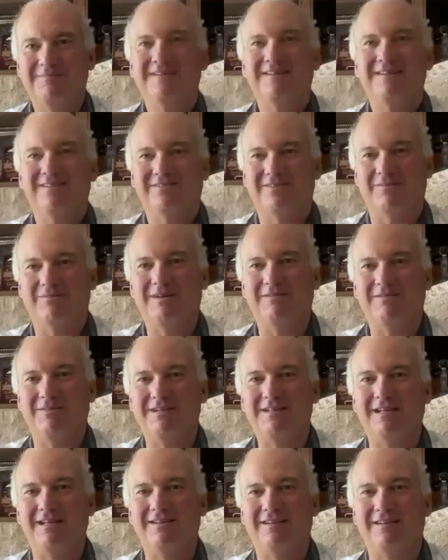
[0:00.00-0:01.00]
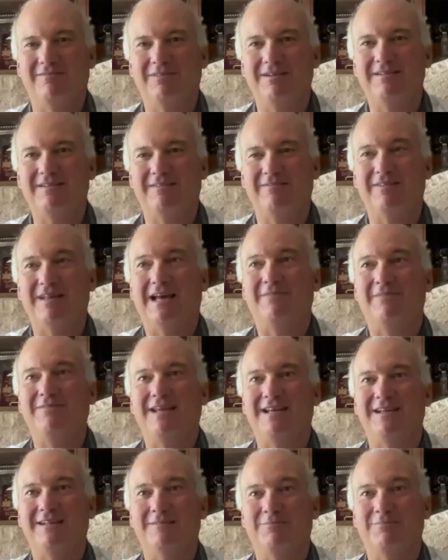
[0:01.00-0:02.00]
So we did have
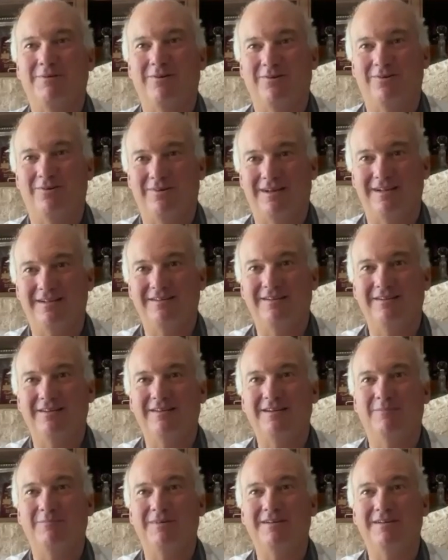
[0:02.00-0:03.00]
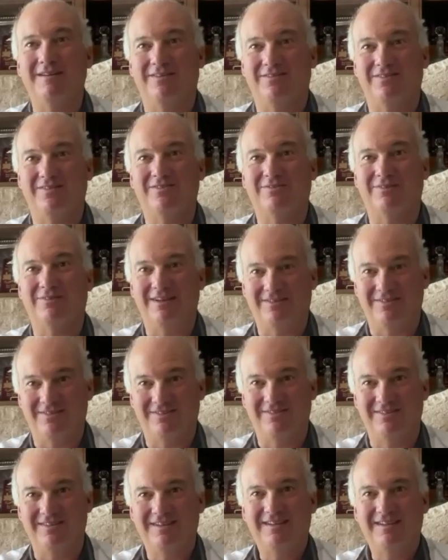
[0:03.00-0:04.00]
taken the pole on a number of distance
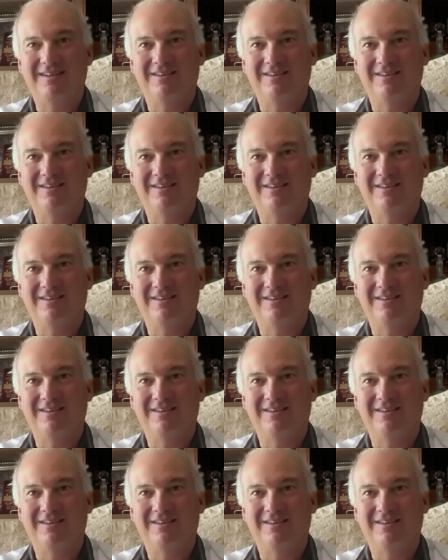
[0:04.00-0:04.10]
races,